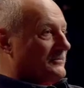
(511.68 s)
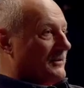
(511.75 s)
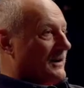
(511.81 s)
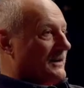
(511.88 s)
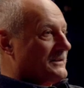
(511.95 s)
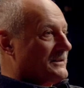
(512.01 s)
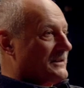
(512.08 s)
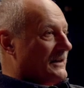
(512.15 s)

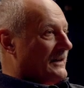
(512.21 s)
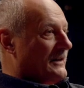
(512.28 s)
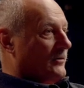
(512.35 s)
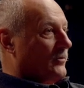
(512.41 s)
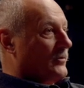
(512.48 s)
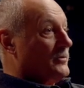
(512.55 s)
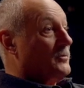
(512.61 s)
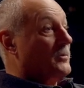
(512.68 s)
grass there
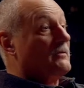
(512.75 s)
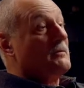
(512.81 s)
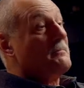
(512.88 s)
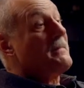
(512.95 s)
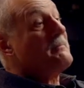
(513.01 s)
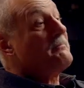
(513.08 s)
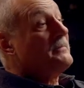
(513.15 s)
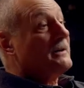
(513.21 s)
or you will
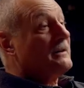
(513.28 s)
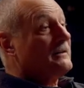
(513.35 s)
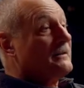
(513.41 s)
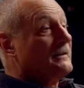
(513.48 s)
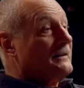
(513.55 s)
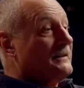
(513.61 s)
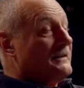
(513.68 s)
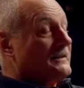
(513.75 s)
remember
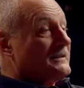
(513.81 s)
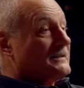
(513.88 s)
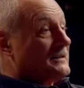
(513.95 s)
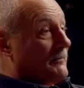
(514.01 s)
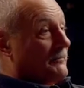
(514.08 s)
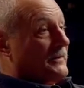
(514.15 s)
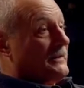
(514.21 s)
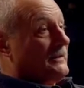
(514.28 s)

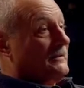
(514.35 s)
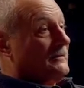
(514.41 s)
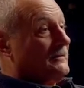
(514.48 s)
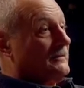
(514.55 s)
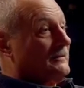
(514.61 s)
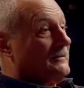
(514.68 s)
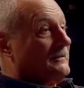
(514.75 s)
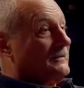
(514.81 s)
something
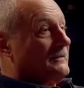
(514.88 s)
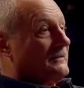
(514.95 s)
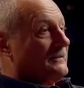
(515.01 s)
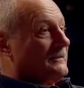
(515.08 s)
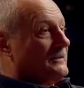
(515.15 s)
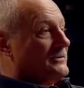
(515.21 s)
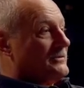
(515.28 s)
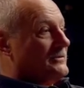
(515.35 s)

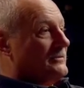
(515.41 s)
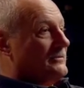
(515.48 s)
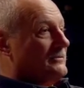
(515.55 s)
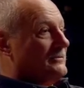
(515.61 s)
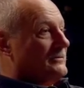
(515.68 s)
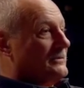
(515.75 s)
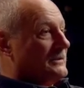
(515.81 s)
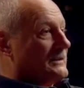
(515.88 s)
that you
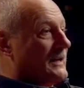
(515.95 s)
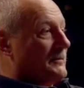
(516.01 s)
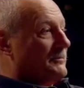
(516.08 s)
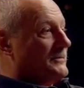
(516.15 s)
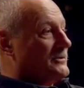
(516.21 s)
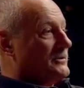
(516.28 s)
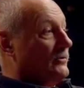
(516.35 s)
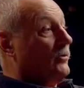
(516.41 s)
that
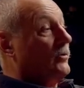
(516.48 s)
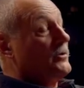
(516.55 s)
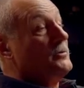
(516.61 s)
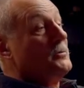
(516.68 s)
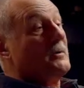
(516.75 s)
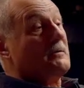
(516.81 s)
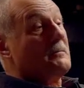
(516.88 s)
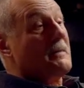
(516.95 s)
happened to you or you
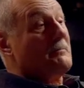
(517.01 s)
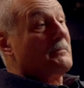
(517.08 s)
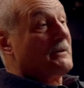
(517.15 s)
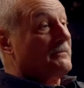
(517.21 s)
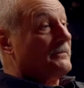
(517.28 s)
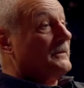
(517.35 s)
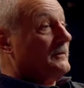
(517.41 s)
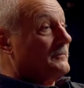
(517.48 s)
will remember a
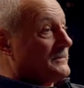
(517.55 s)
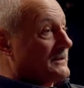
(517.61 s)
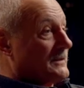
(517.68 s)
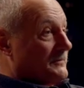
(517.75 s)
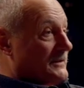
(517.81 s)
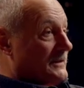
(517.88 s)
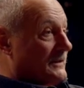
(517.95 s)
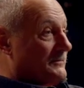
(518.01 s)
film
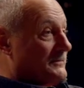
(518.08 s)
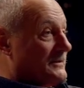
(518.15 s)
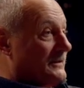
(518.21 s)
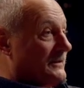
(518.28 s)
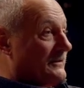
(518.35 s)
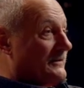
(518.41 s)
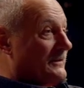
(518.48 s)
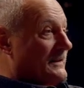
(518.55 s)
sometimes you
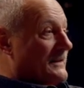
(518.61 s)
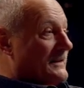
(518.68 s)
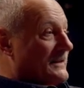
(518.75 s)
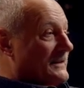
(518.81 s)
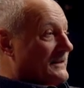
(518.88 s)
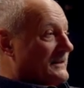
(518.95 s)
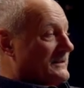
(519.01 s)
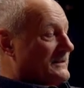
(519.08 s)
know
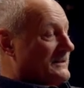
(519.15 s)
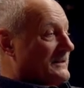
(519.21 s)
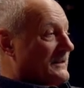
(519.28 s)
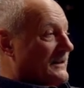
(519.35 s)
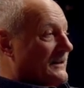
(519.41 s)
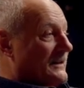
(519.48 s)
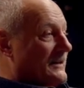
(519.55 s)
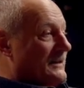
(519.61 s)
it's
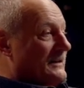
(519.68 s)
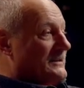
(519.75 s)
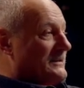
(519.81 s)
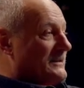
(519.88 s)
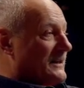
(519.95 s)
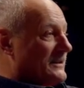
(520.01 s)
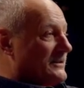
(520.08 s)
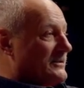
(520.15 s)
uh, it
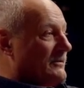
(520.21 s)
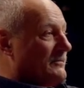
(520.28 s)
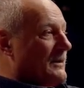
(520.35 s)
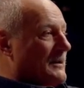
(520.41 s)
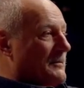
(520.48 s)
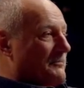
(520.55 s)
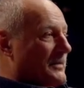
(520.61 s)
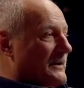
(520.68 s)
starts so
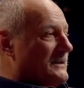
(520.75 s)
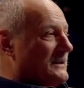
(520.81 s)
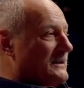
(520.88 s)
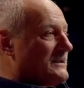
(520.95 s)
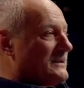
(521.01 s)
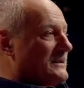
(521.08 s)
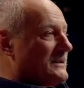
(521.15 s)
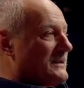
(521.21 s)
but
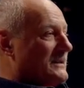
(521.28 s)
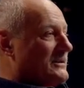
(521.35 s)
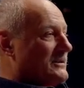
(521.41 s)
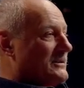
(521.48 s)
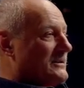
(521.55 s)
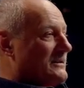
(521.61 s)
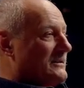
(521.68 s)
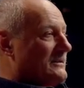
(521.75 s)
it
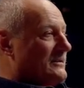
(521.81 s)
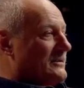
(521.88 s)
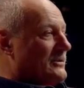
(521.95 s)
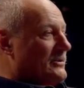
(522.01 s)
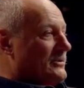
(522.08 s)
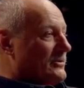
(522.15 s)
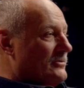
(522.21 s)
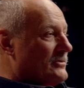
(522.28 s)
it's
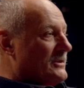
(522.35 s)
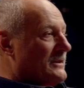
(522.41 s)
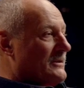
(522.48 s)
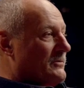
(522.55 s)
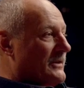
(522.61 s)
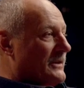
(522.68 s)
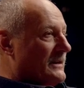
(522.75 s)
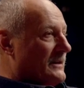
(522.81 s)
usually
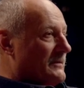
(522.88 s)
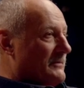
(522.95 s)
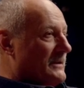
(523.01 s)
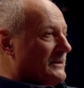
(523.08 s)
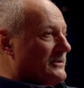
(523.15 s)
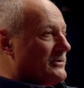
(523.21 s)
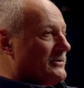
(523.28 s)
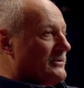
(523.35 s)
with an
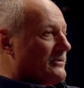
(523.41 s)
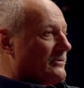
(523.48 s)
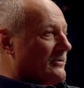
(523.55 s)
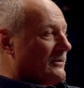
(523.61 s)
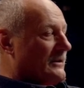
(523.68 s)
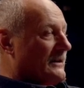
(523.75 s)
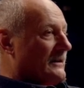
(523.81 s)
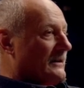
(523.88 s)
image
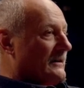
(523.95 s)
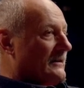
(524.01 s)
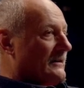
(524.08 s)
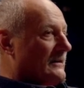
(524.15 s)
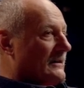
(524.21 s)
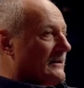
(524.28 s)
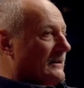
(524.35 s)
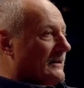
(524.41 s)
or a
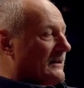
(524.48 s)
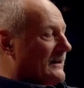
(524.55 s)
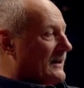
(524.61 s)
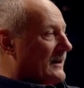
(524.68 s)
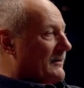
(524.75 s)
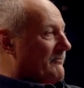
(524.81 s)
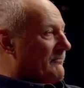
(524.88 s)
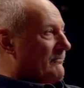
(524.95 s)

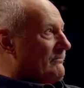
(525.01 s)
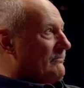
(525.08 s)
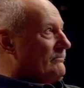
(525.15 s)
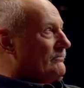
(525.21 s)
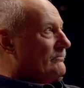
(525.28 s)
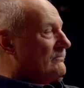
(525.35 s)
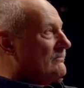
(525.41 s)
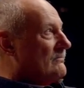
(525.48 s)
um,
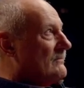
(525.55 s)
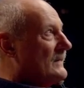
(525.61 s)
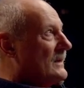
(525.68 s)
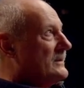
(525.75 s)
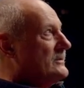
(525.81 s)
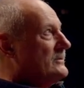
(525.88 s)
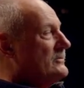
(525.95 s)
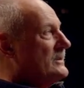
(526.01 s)

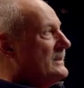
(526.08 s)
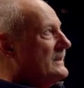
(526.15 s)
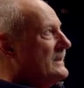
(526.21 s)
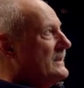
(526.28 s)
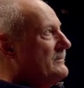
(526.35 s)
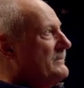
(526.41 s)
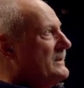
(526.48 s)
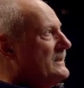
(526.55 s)
it's usually an
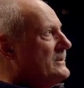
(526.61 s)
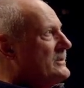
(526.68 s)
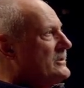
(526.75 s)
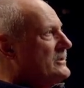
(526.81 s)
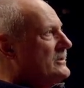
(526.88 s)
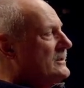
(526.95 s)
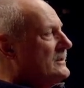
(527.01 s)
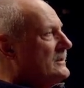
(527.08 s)
image